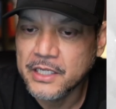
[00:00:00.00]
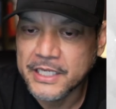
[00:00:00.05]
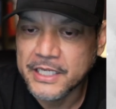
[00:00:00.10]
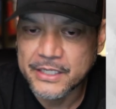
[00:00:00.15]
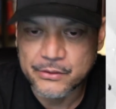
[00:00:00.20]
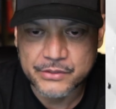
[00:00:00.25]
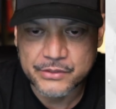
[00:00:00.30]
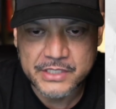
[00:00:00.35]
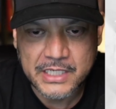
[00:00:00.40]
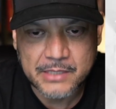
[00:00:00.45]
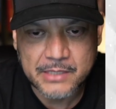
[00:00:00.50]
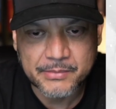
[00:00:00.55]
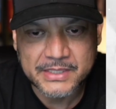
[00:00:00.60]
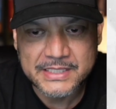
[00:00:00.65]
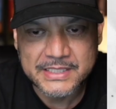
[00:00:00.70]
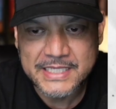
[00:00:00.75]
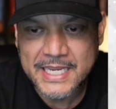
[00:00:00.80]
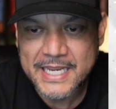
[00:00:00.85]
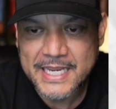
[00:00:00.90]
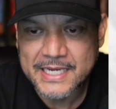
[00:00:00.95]
It'll send them a
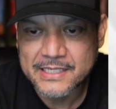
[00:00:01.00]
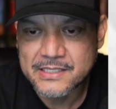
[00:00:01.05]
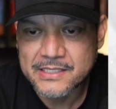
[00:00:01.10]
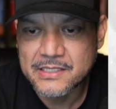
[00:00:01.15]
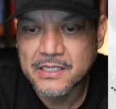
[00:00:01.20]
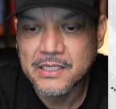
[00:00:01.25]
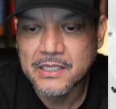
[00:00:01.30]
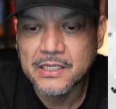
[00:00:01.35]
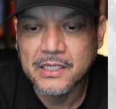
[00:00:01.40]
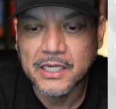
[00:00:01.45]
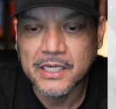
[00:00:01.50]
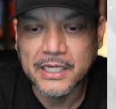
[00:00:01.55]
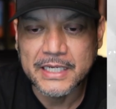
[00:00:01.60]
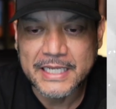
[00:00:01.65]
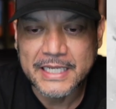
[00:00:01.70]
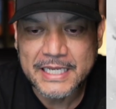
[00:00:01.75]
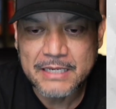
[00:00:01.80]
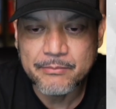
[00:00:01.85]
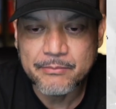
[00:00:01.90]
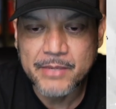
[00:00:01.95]
text, an
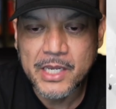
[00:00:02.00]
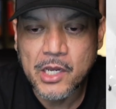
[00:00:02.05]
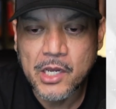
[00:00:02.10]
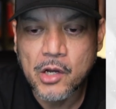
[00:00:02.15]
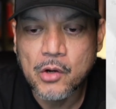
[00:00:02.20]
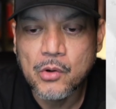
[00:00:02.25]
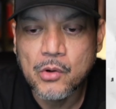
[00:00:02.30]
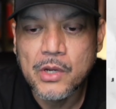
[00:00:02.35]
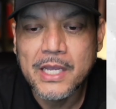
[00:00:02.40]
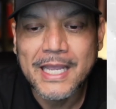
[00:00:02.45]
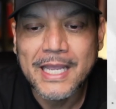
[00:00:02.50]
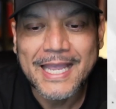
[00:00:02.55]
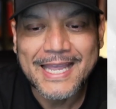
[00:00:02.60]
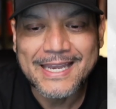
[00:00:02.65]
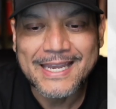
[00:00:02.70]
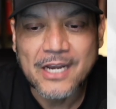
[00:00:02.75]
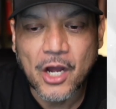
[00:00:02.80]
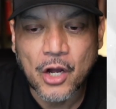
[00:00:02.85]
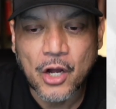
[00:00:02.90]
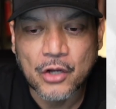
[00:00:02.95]
email,
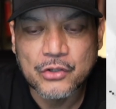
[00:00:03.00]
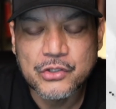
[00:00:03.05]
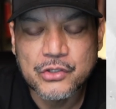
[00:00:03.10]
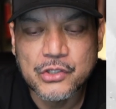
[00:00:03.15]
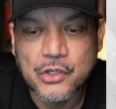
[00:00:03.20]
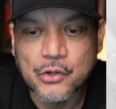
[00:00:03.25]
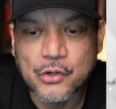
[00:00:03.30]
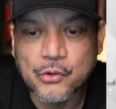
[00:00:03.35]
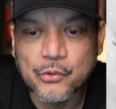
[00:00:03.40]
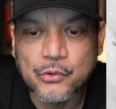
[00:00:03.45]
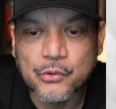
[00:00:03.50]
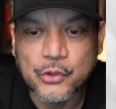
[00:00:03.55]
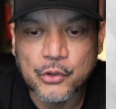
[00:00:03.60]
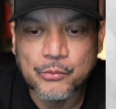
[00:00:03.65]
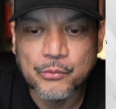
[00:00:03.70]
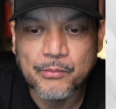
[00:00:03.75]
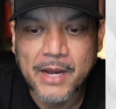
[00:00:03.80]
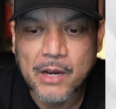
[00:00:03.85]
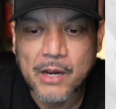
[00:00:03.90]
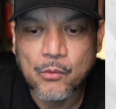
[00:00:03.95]
and also you
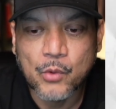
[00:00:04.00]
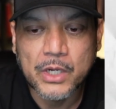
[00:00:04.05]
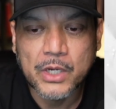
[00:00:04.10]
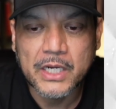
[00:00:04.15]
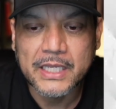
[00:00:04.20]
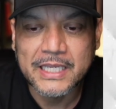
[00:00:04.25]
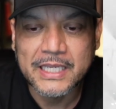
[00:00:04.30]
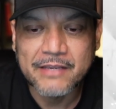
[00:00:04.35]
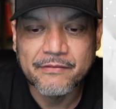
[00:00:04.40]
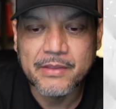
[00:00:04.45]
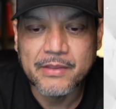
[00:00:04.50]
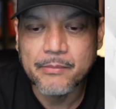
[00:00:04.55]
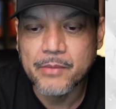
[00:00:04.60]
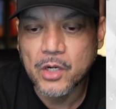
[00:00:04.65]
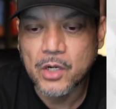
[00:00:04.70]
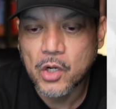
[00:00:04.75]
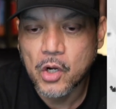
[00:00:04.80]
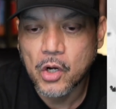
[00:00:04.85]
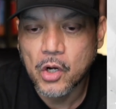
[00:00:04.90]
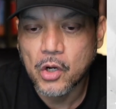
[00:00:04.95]
might want to give them a
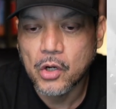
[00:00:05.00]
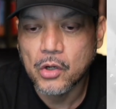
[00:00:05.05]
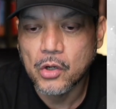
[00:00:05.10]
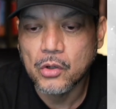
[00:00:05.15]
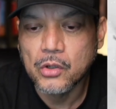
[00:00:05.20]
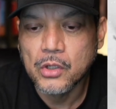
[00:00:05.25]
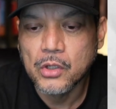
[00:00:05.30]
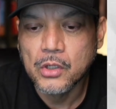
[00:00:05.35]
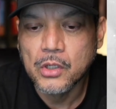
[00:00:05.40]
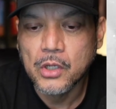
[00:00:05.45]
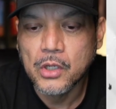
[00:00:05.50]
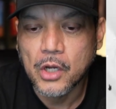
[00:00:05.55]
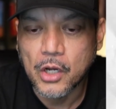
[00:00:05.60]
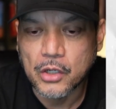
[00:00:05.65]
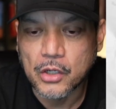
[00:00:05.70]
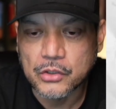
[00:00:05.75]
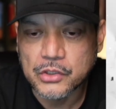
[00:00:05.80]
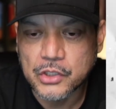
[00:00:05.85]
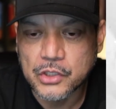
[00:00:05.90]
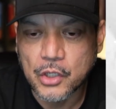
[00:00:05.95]
call
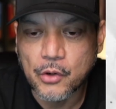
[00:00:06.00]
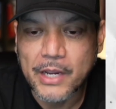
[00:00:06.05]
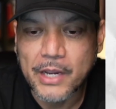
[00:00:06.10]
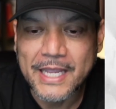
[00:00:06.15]
also.